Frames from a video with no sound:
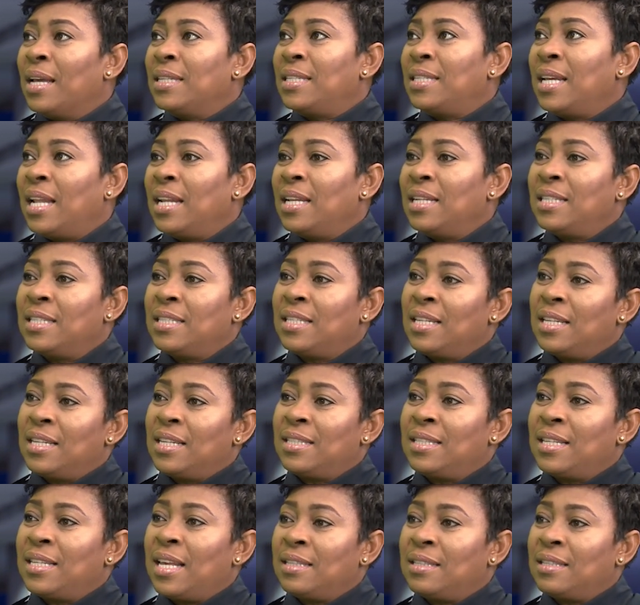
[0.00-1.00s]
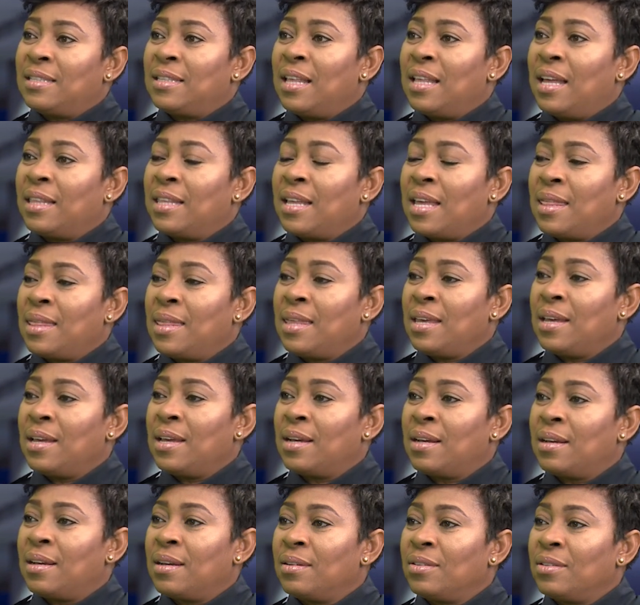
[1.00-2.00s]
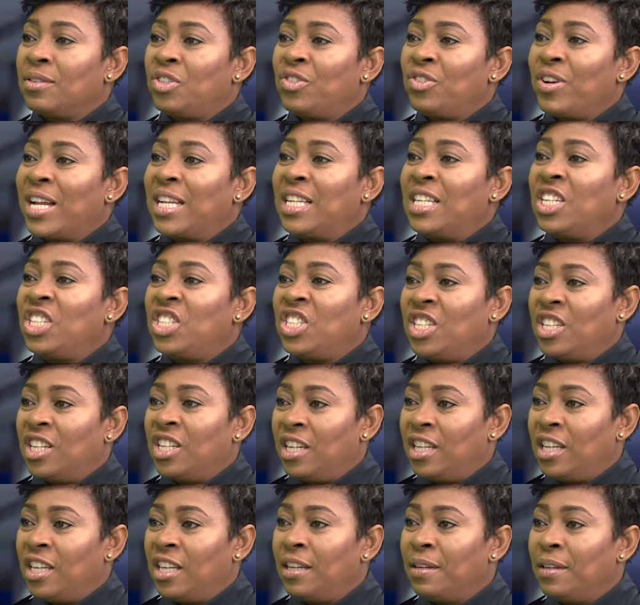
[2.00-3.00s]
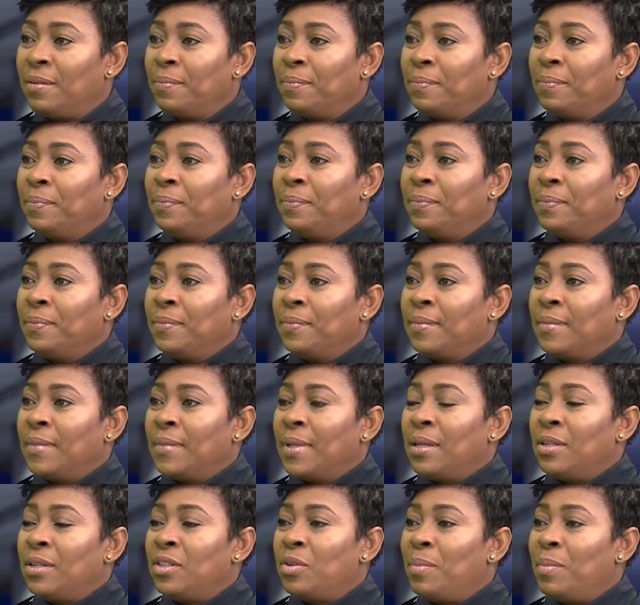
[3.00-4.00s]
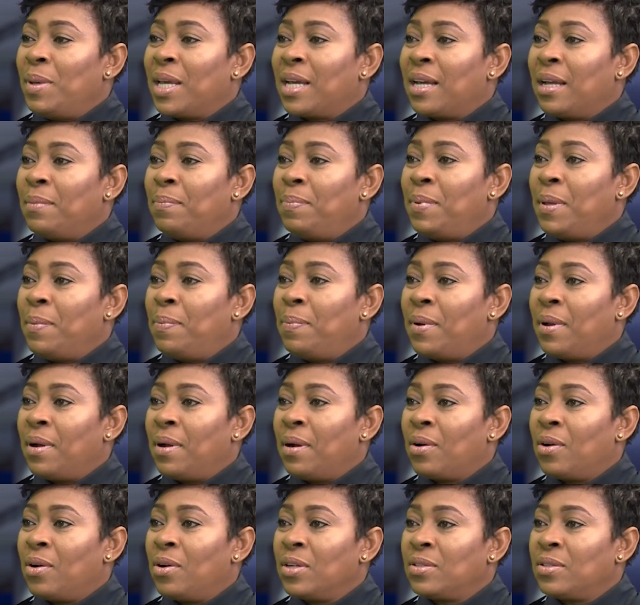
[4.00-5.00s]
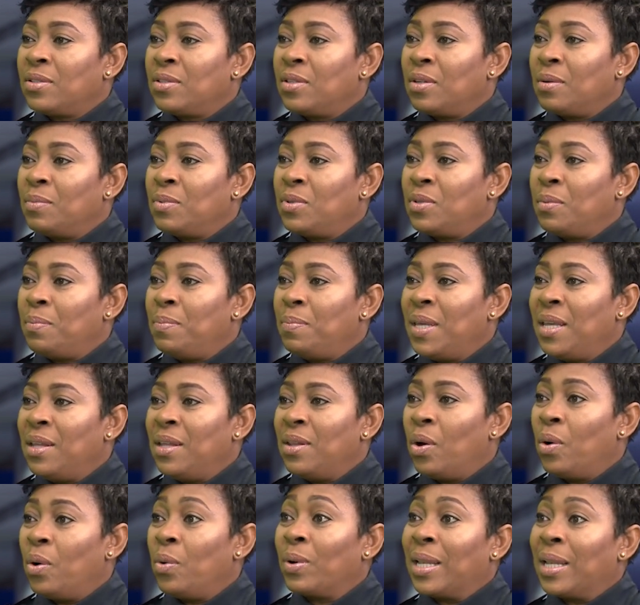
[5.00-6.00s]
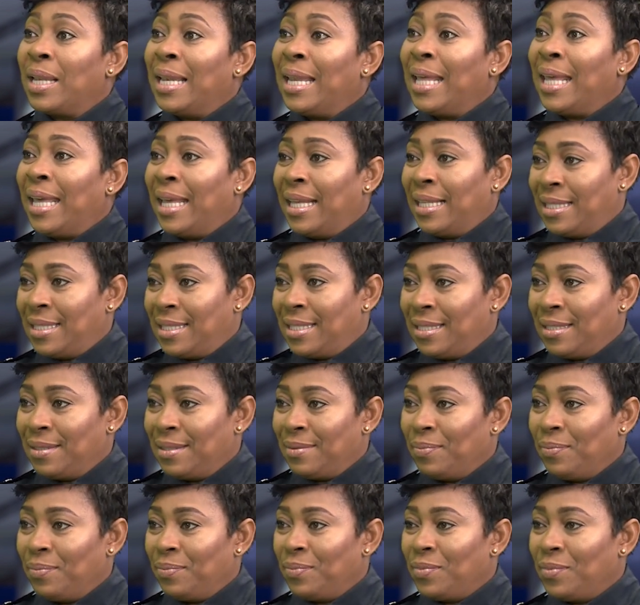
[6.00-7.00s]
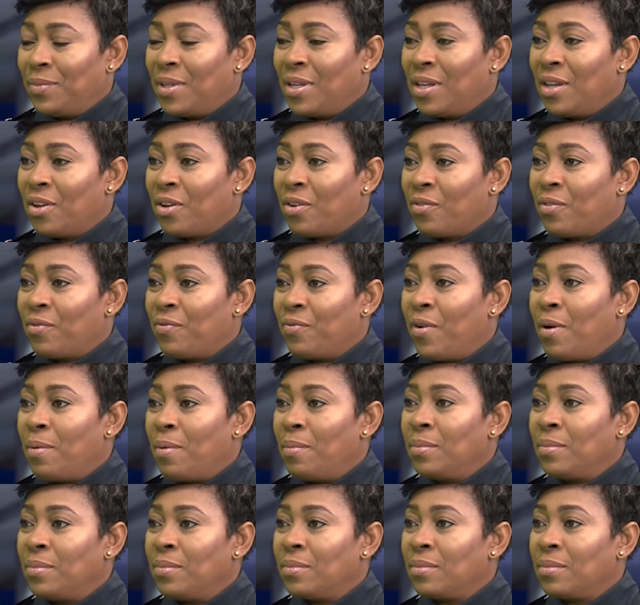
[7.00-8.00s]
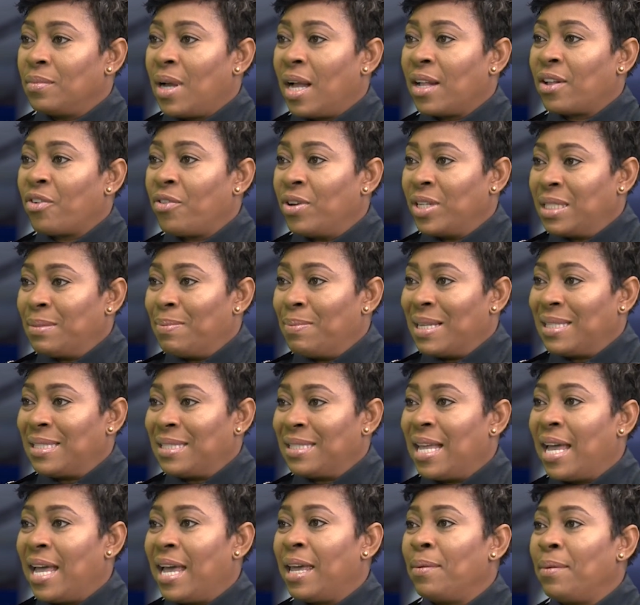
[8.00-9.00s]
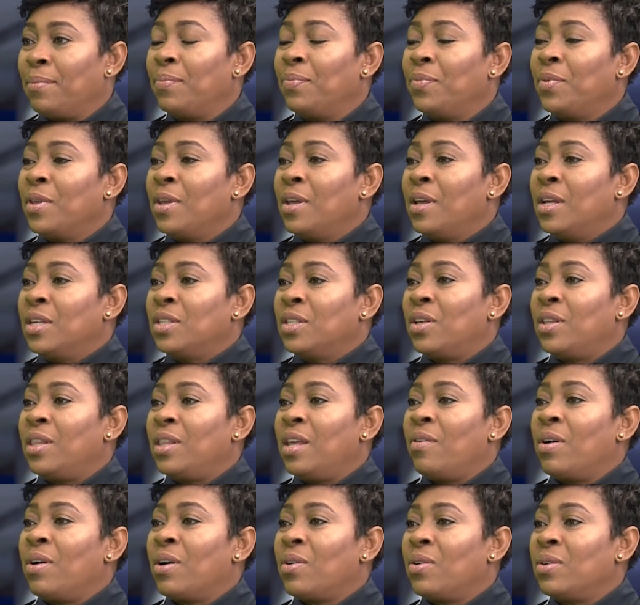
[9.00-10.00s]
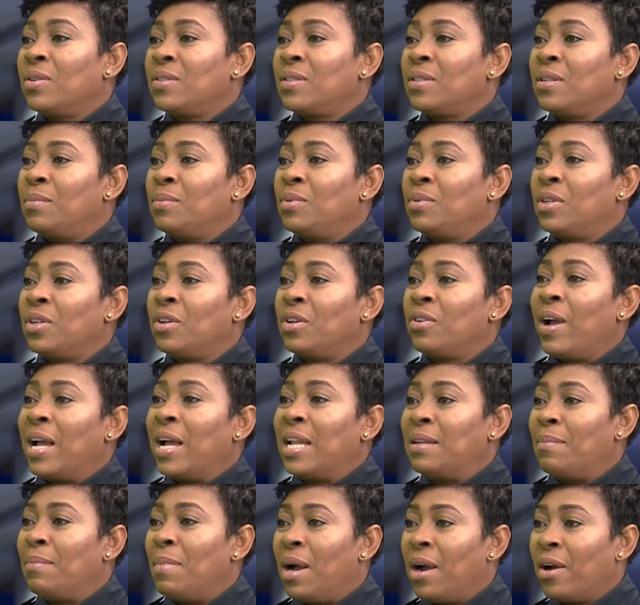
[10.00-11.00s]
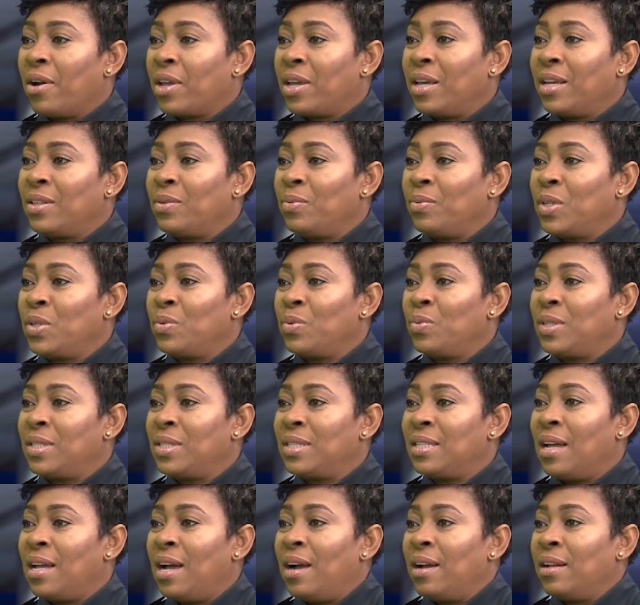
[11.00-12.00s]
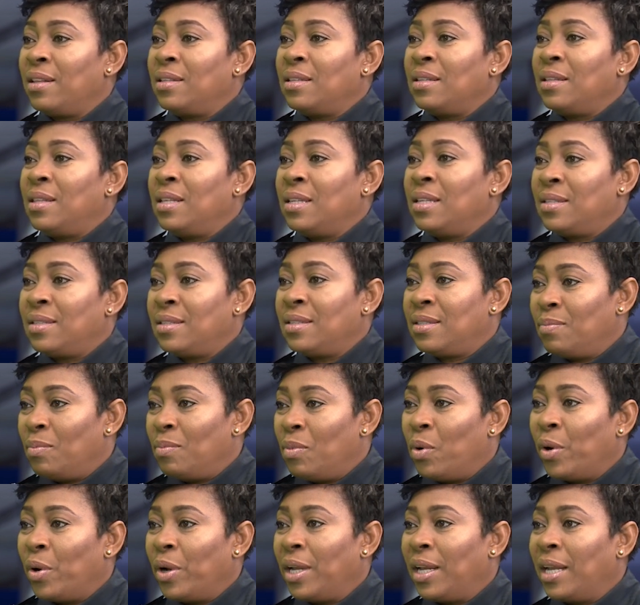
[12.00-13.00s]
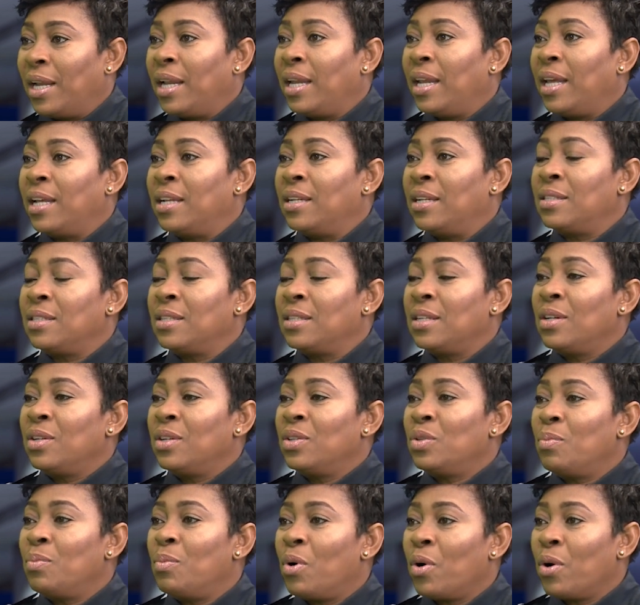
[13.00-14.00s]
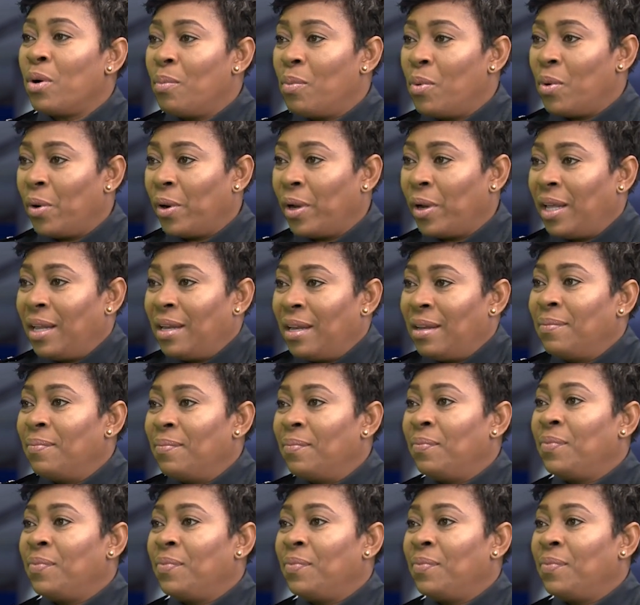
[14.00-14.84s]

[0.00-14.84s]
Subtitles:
Challenges in the sense that I think traditionally, Jamaican people are accustomed to being out late from at Christmas time. So they're accustomed to the grand market, which would start this morning and end tomorrow morning.